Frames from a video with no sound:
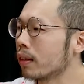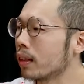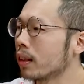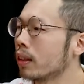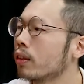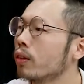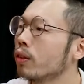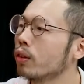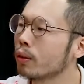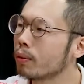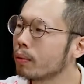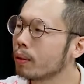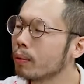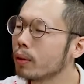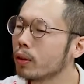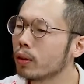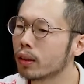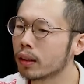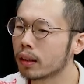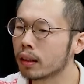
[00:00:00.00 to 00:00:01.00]
Mm -hmm. You know, you can, maybe
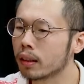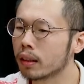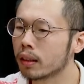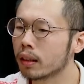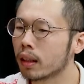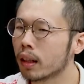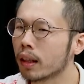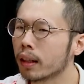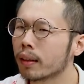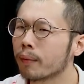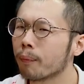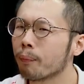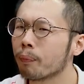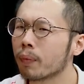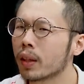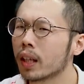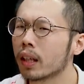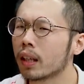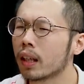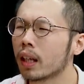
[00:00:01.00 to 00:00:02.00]
you can like
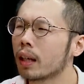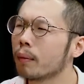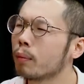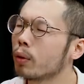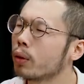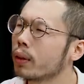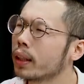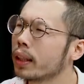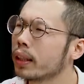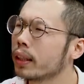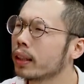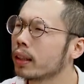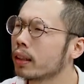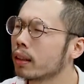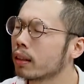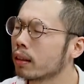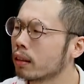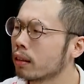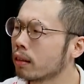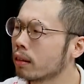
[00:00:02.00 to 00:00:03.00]
elaborate
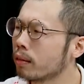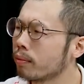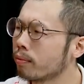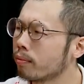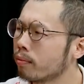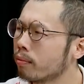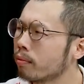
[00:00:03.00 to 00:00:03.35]
um,